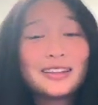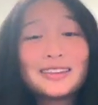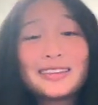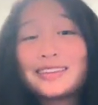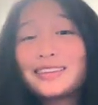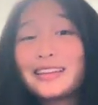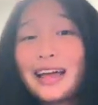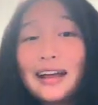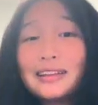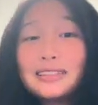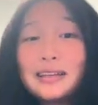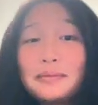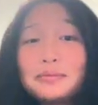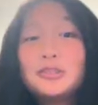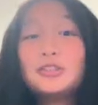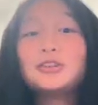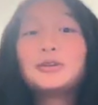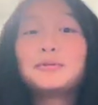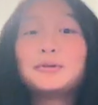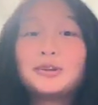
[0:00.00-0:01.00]
that's up
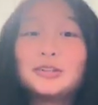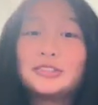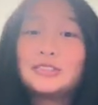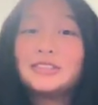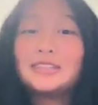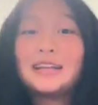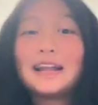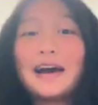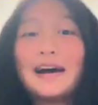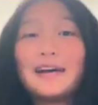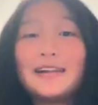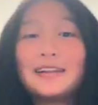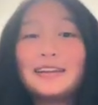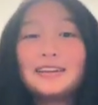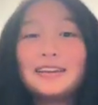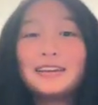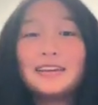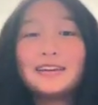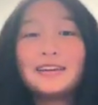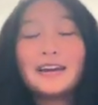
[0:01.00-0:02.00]
to your
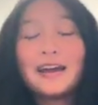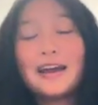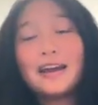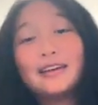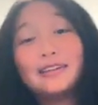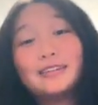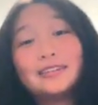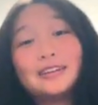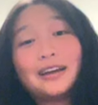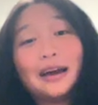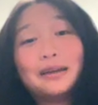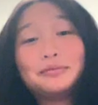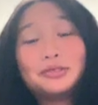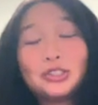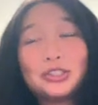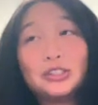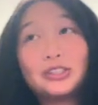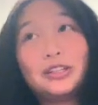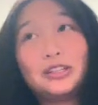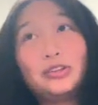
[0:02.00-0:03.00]
personality, and I'm
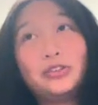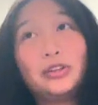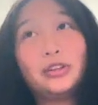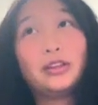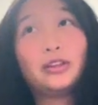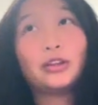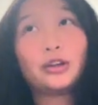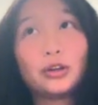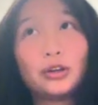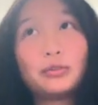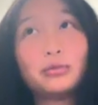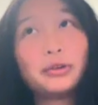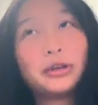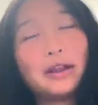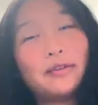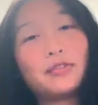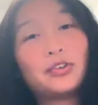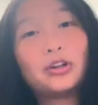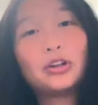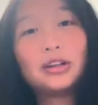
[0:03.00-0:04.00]
sure that you can learn
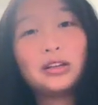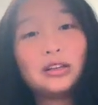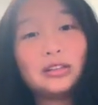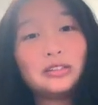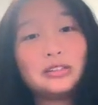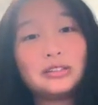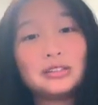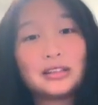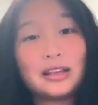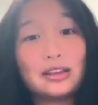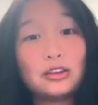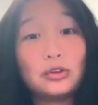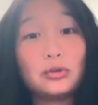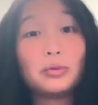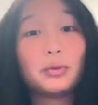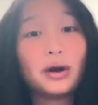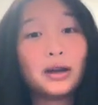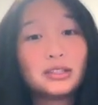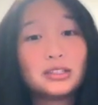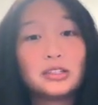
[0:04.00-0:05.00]
whatever it is that you
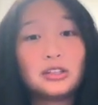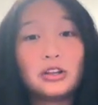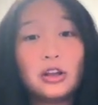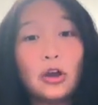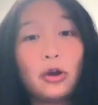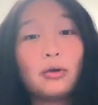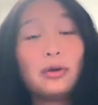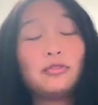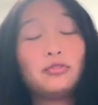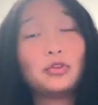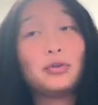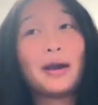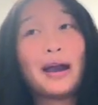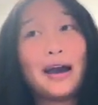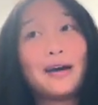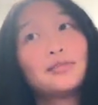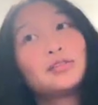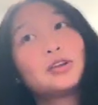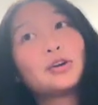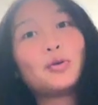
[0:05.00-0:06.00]
want to know if you
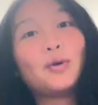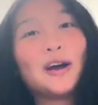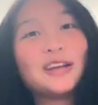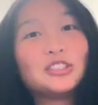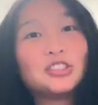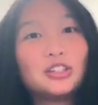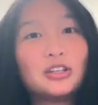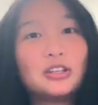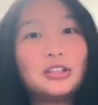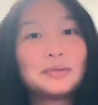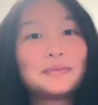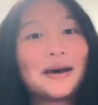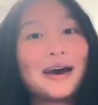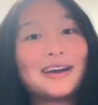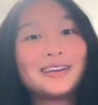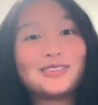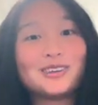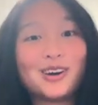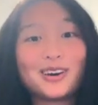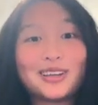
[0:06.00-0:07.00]
have the questions by
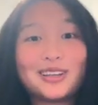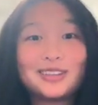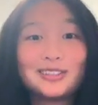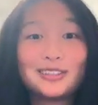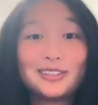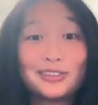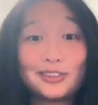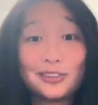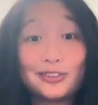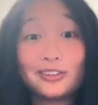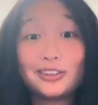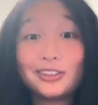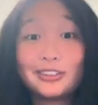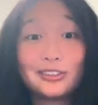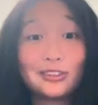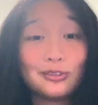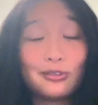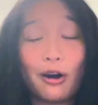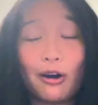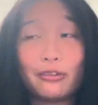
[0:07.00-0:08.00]
talking to students
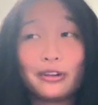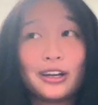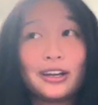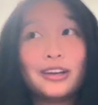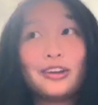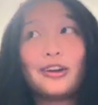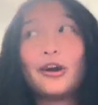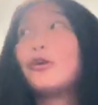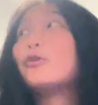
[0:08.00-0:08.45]
who already go